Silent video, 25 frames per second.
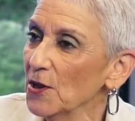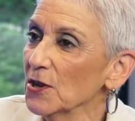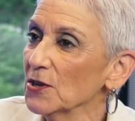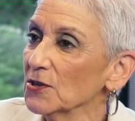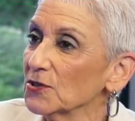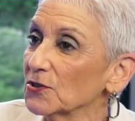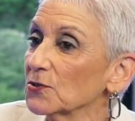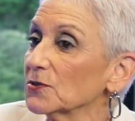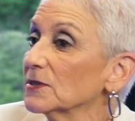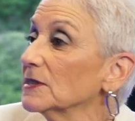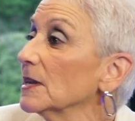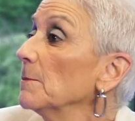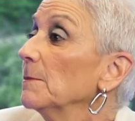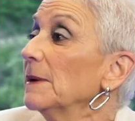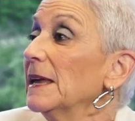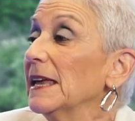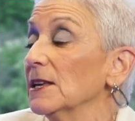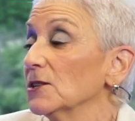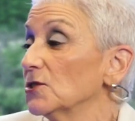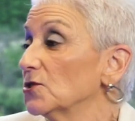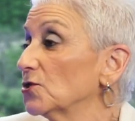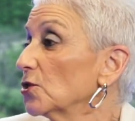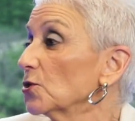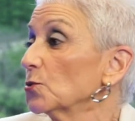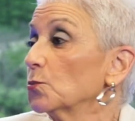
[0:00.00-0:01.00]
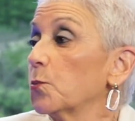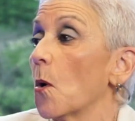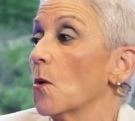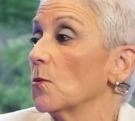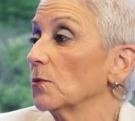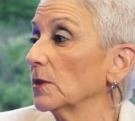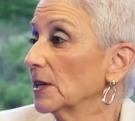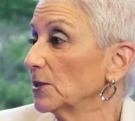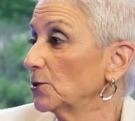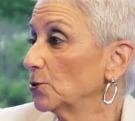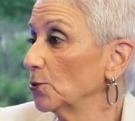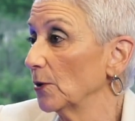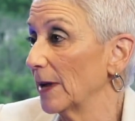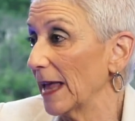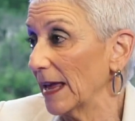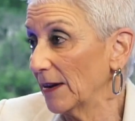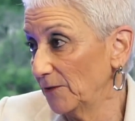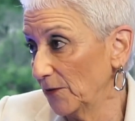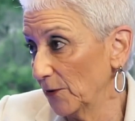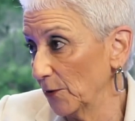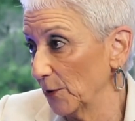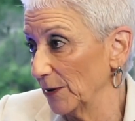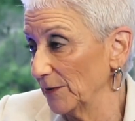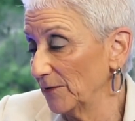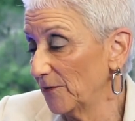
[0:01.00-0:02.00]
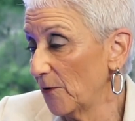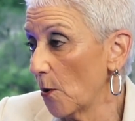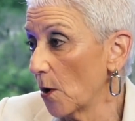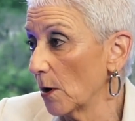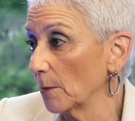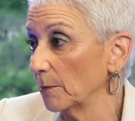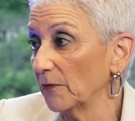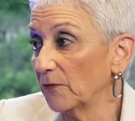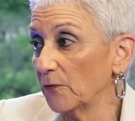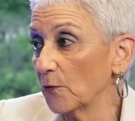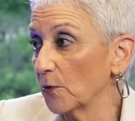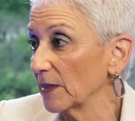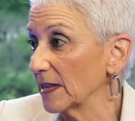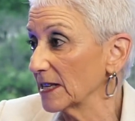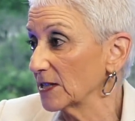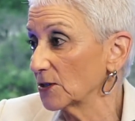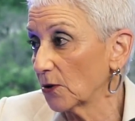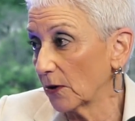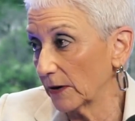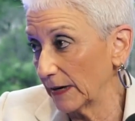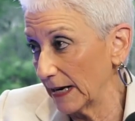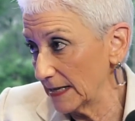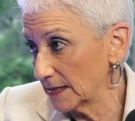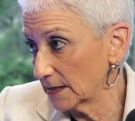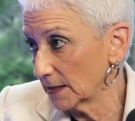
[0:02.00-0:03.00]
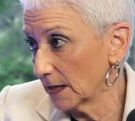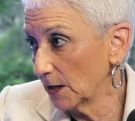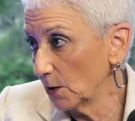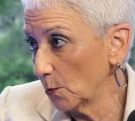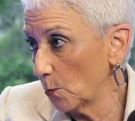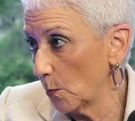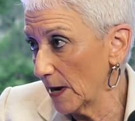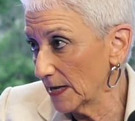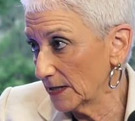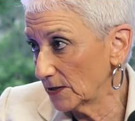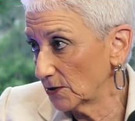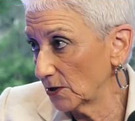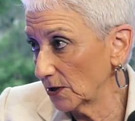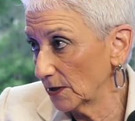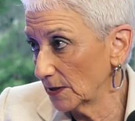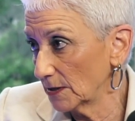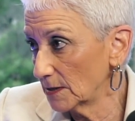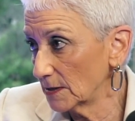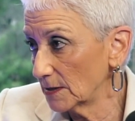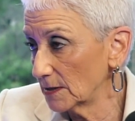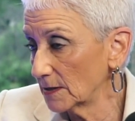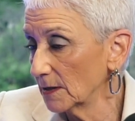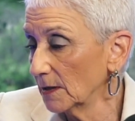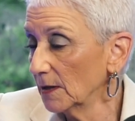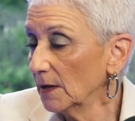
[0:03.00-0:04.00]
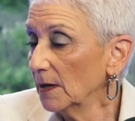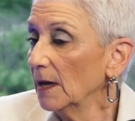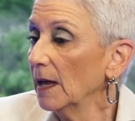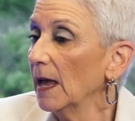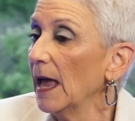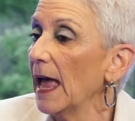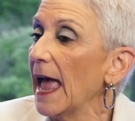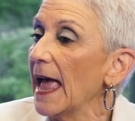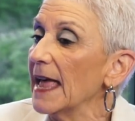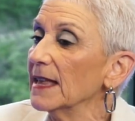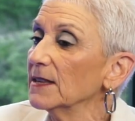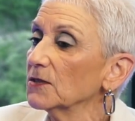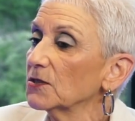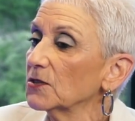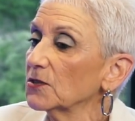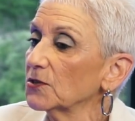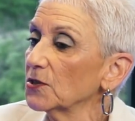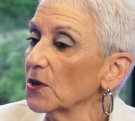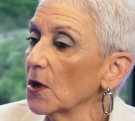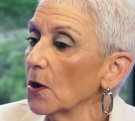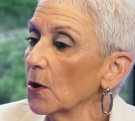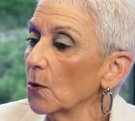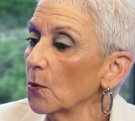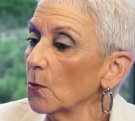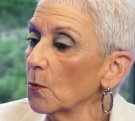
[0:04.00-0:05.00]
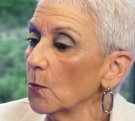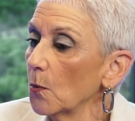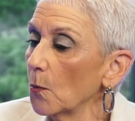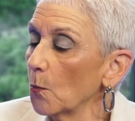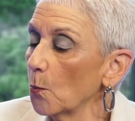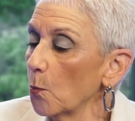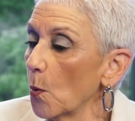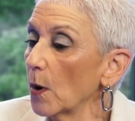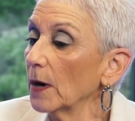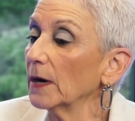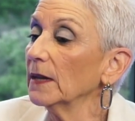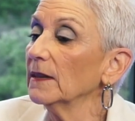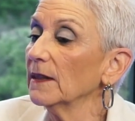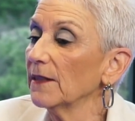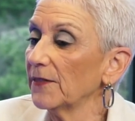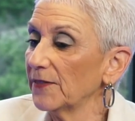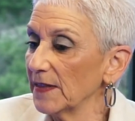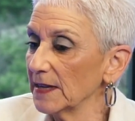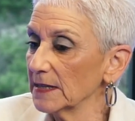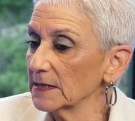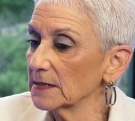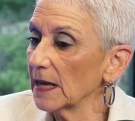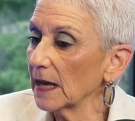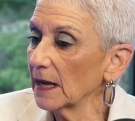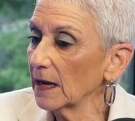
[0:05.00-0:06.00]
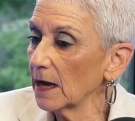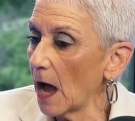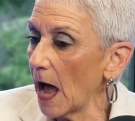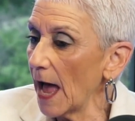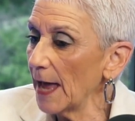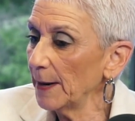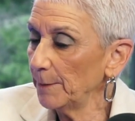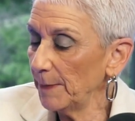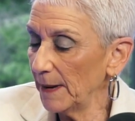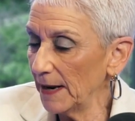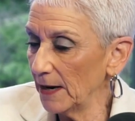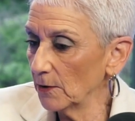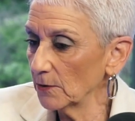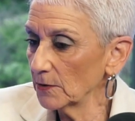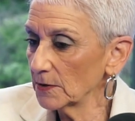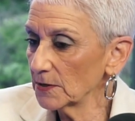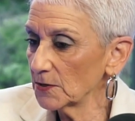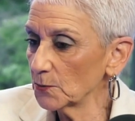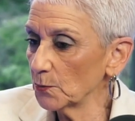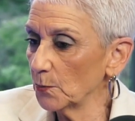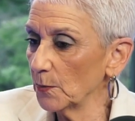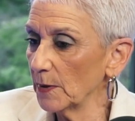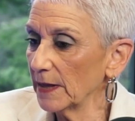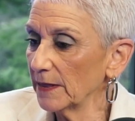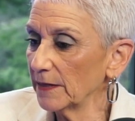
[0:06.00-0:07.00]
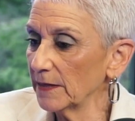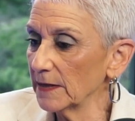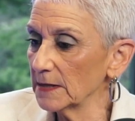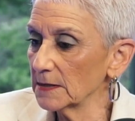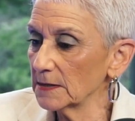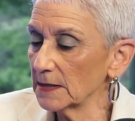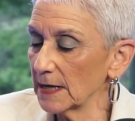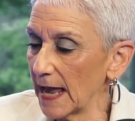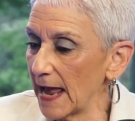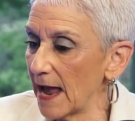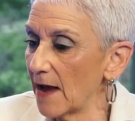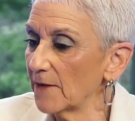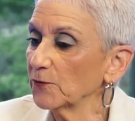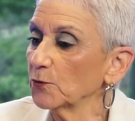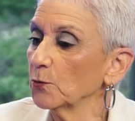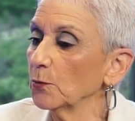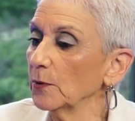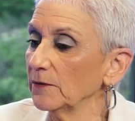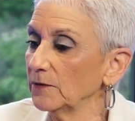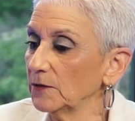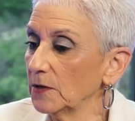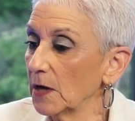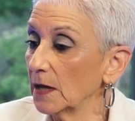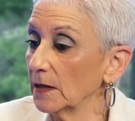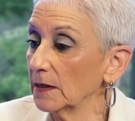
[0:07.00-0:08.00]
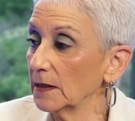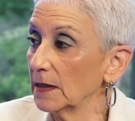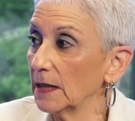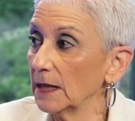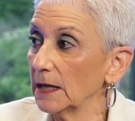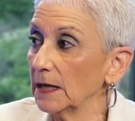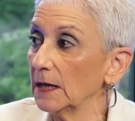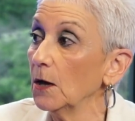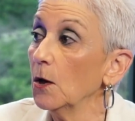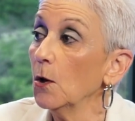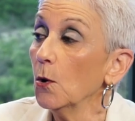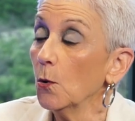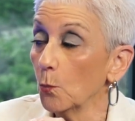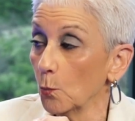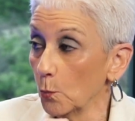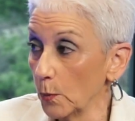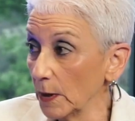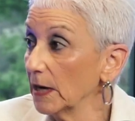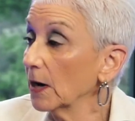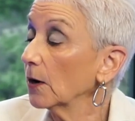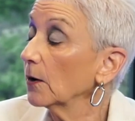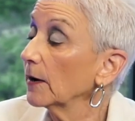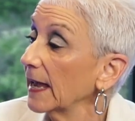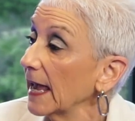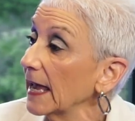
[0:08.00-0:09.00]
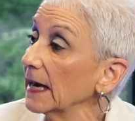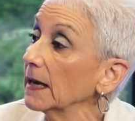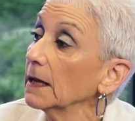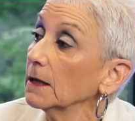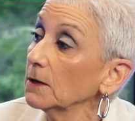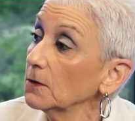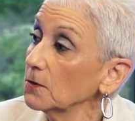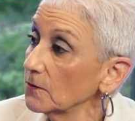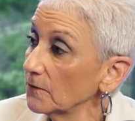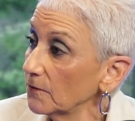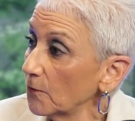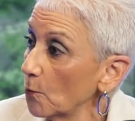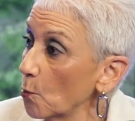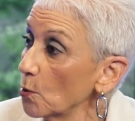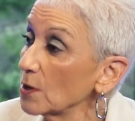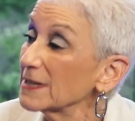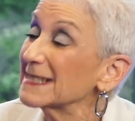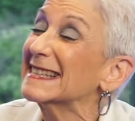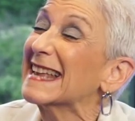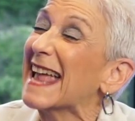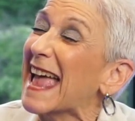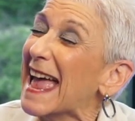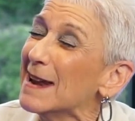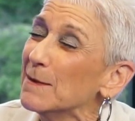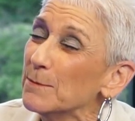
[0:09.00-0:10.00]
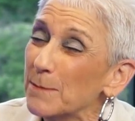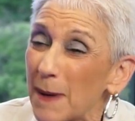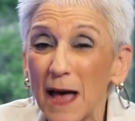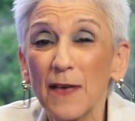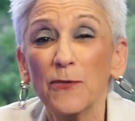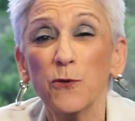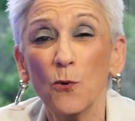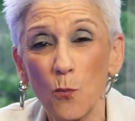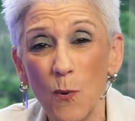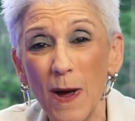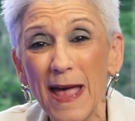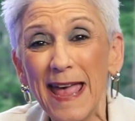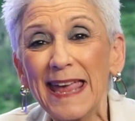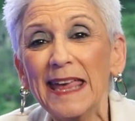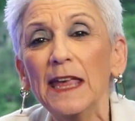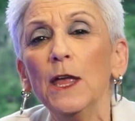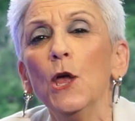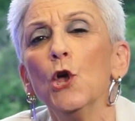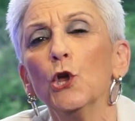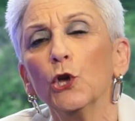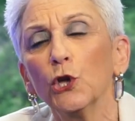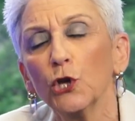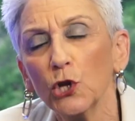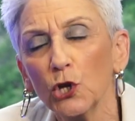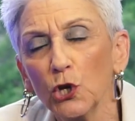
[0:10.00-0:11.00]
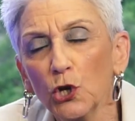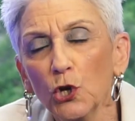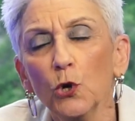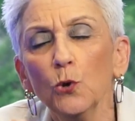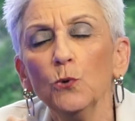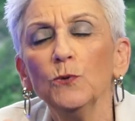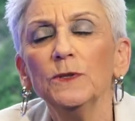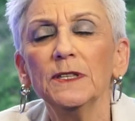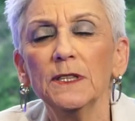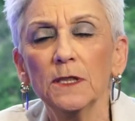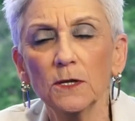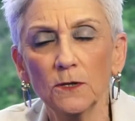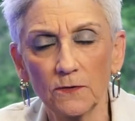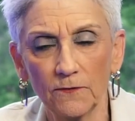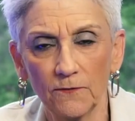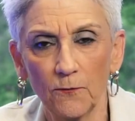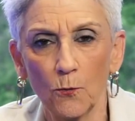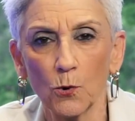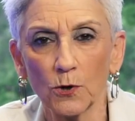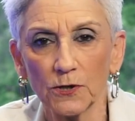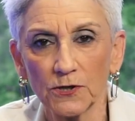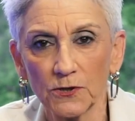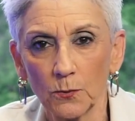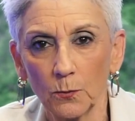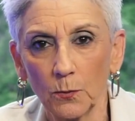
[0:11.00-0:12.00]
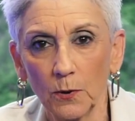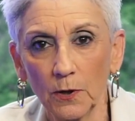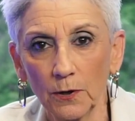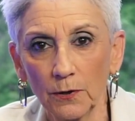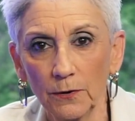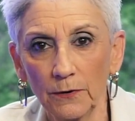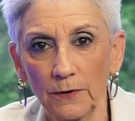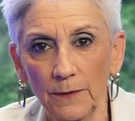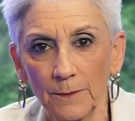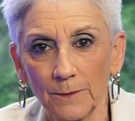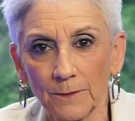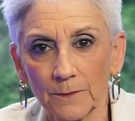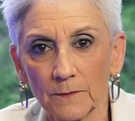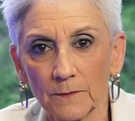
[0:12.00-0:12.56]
So some kids just won't let you get very far before they start asking questions. And so one of the things I guide parents with is after we've done the "we are getting divorced," and by the way, use the divorce word.